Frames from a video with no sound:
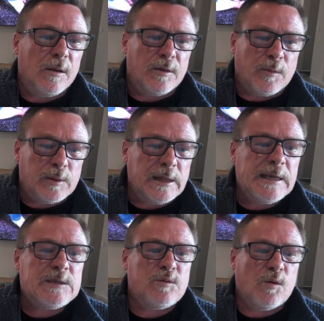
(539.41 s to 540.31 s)
The
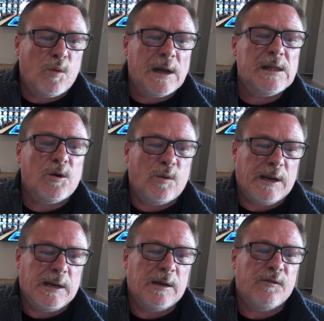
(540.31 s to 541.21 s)
police were well
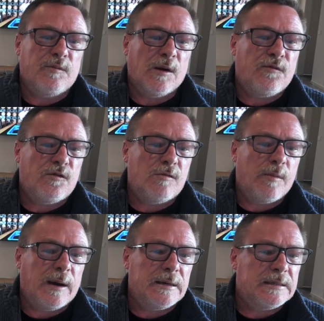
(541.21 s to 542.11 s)
aware of my former
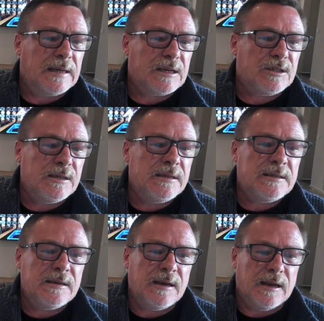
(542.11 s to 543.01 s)
partner's
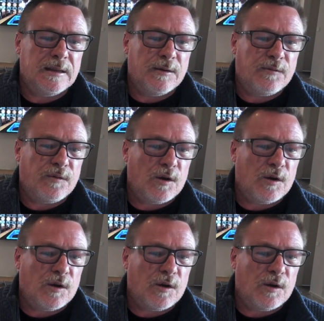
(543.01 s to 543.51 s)
actions and the